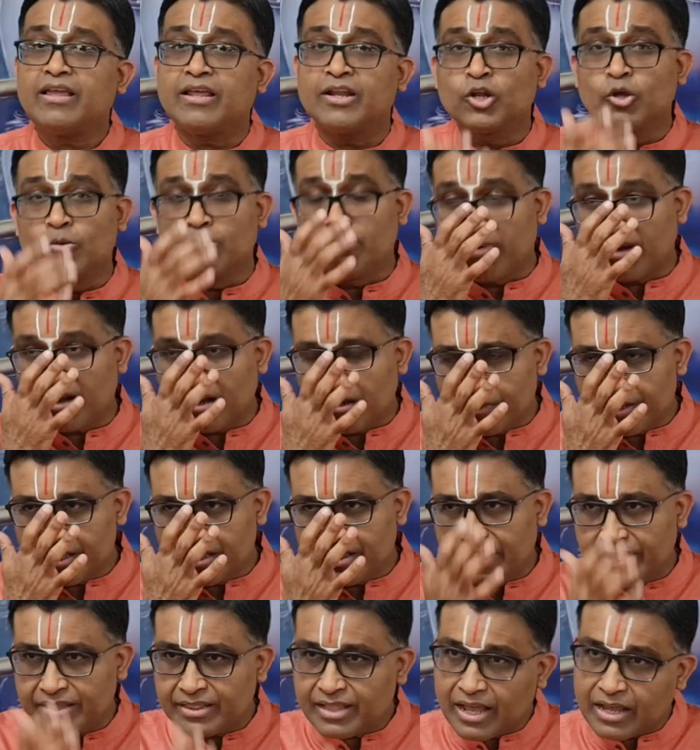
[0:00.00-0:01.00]
Now,
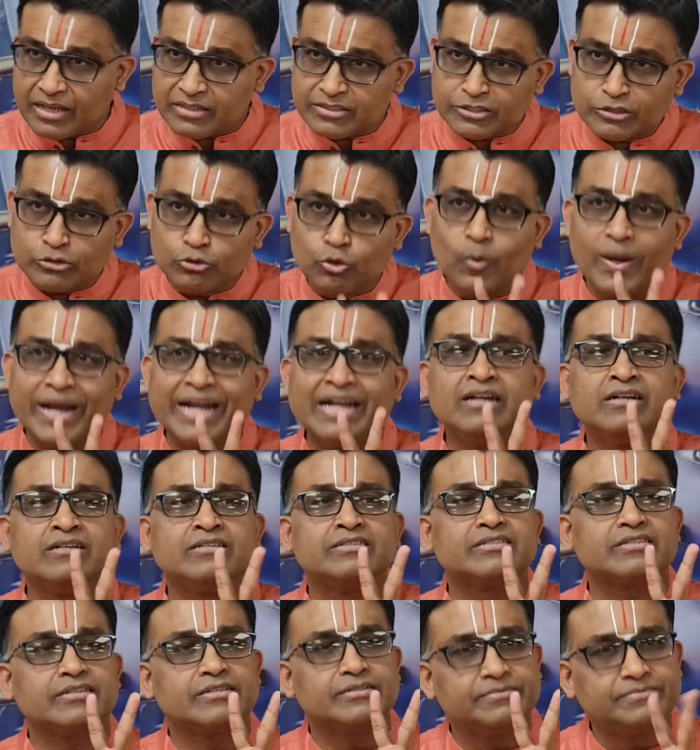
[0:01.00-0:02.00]
Bhagavad Gita has two
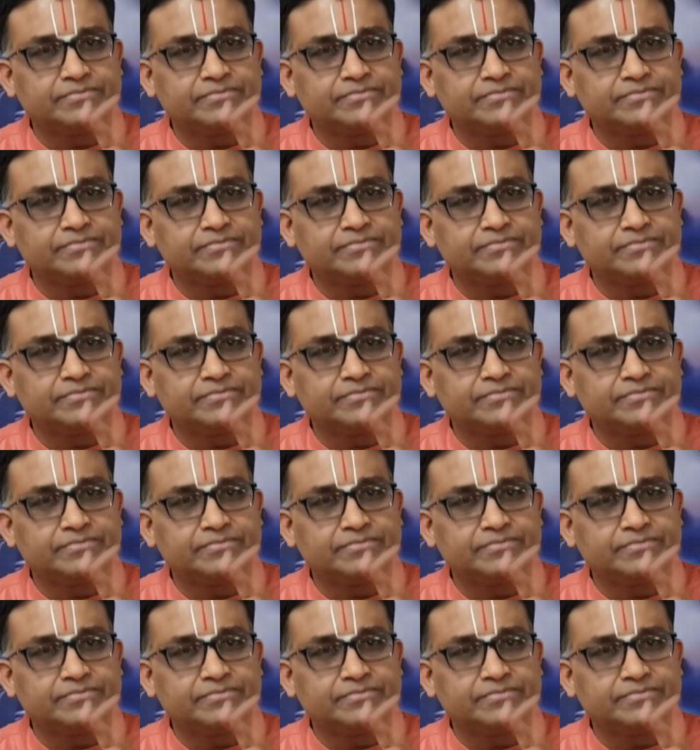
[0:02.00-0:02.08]
ends.